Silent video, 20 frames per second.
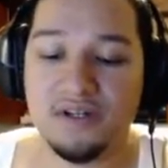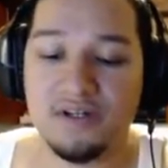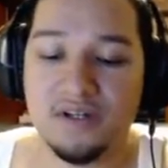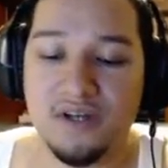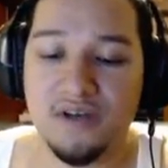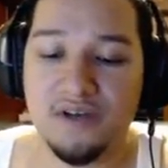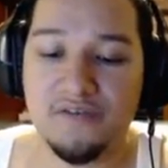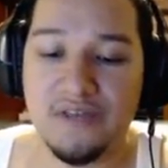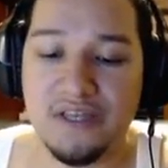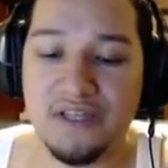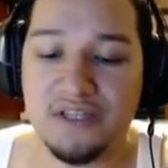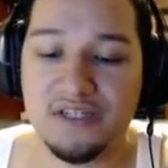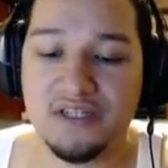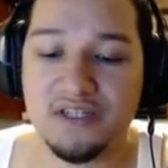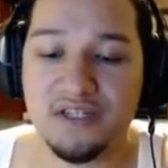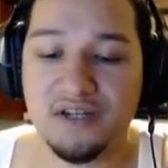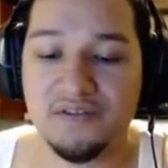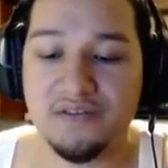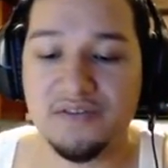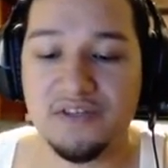of each
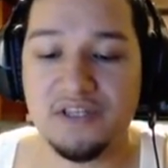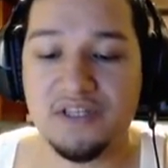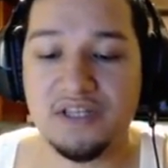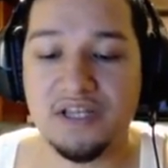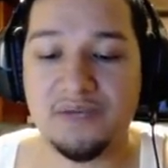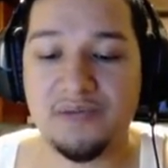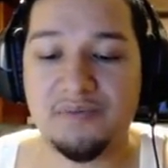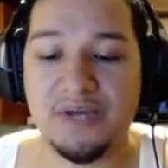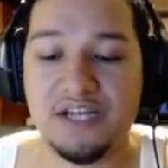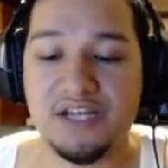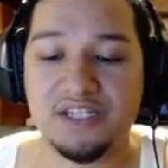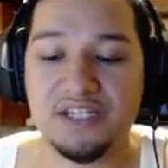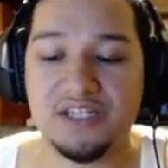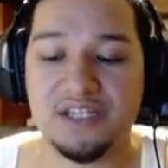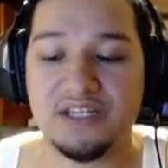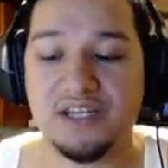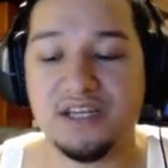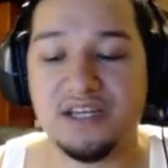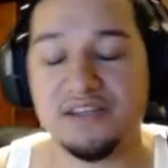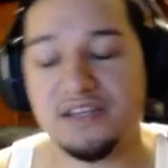of the, like, magic
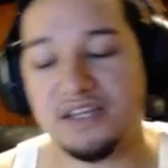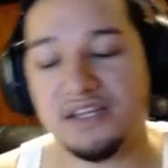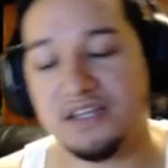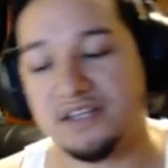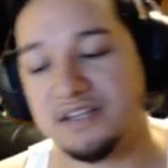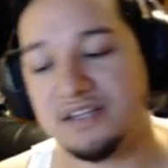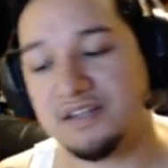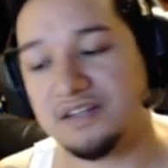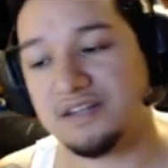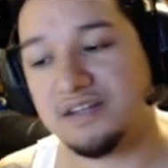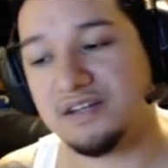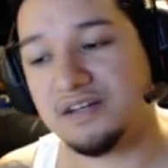and then